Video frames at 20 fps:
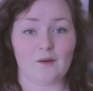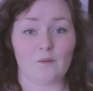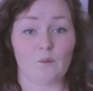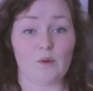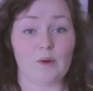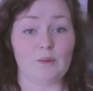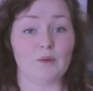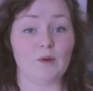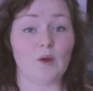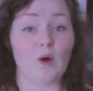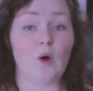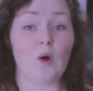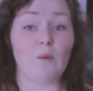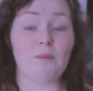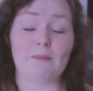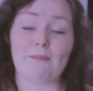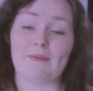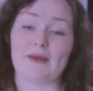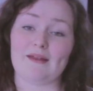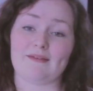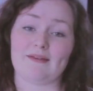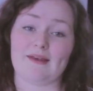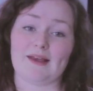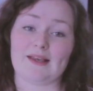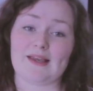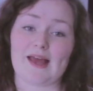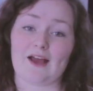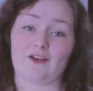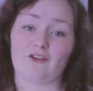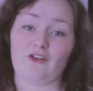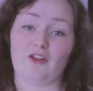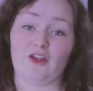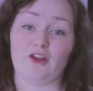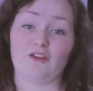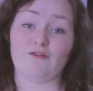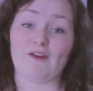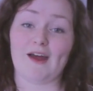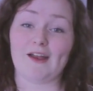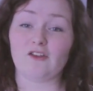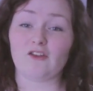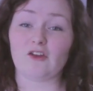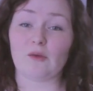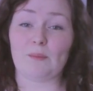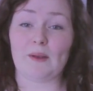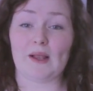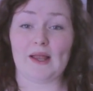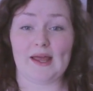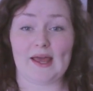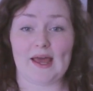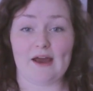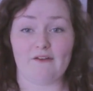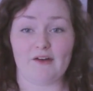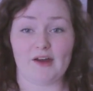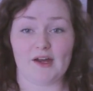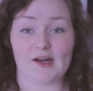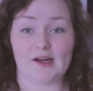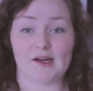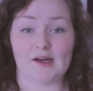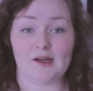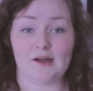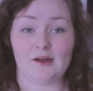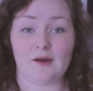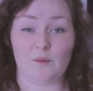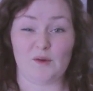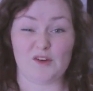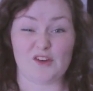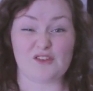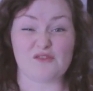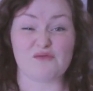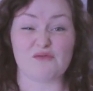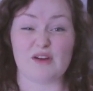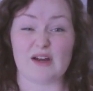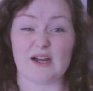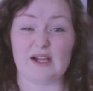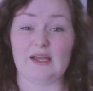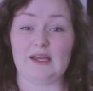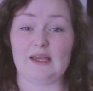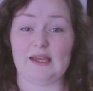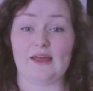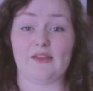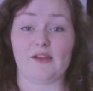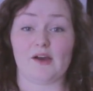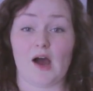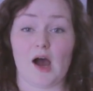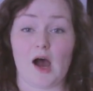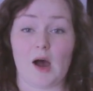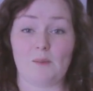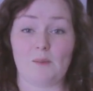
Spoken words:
We will all be meeting next to the Adventure Play area, which is really near the car